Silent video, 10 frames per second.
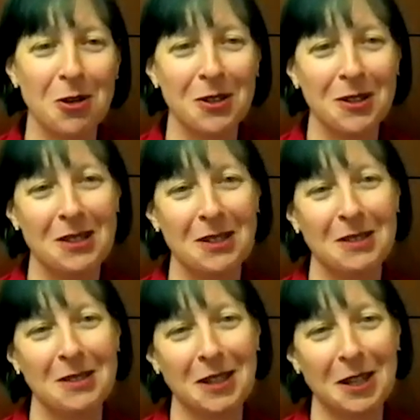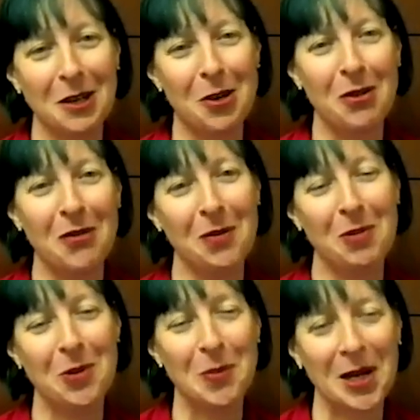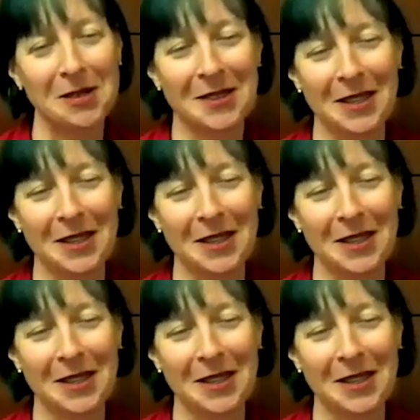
is to get the whole of the Blue Mountains